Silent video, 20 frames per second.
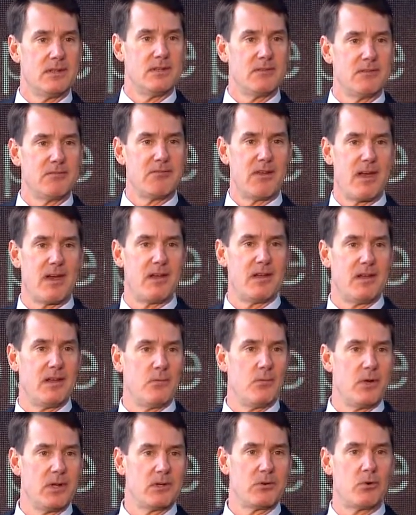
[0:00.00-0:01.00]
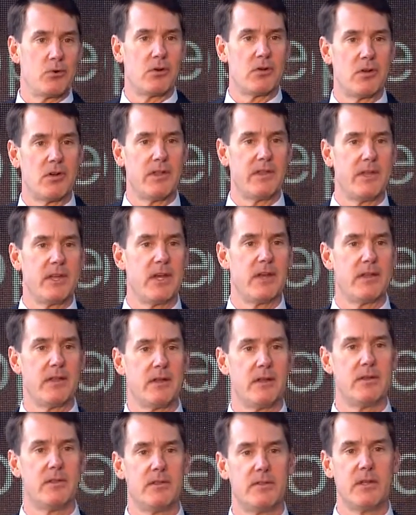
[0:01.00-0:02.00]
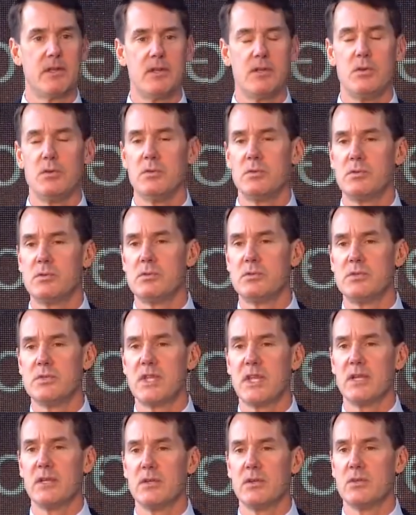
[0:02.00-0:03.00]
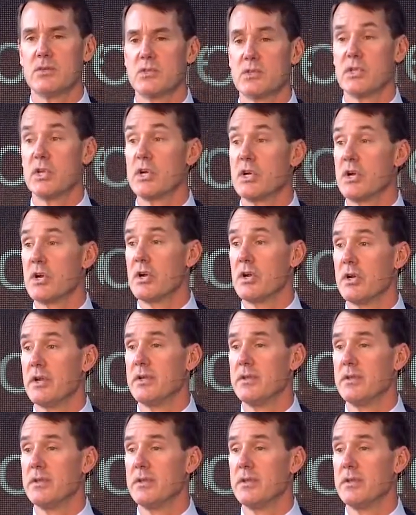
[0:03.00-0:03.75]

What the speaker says: crowded at one corner or the other. The new signals learn.